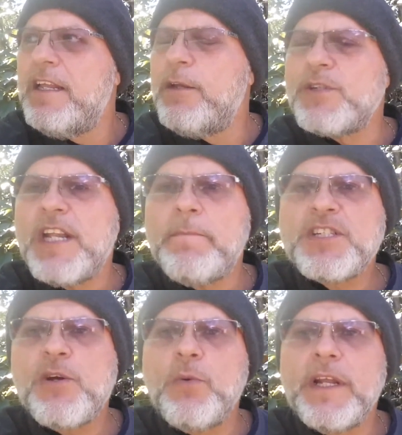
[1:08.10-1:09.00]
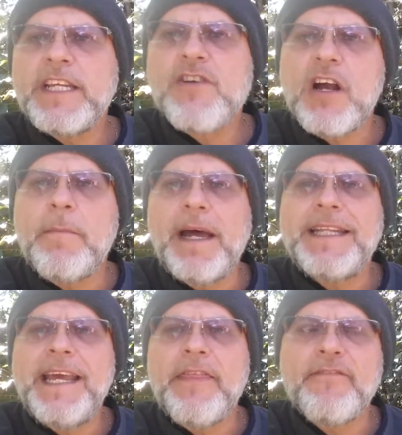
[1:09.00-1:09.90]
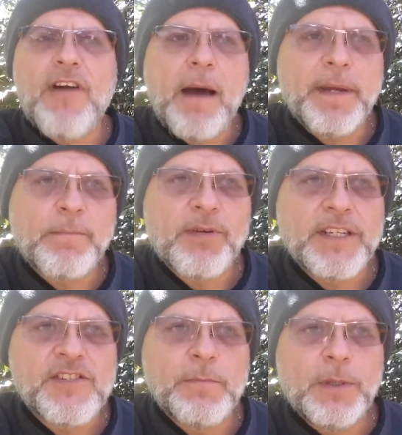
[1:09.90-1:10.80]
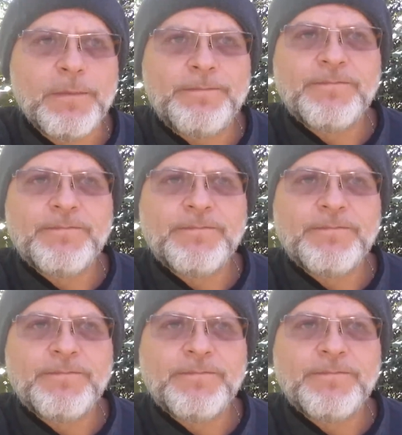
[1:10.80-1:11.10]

There was an episode where they talk about the Anthropic Principal,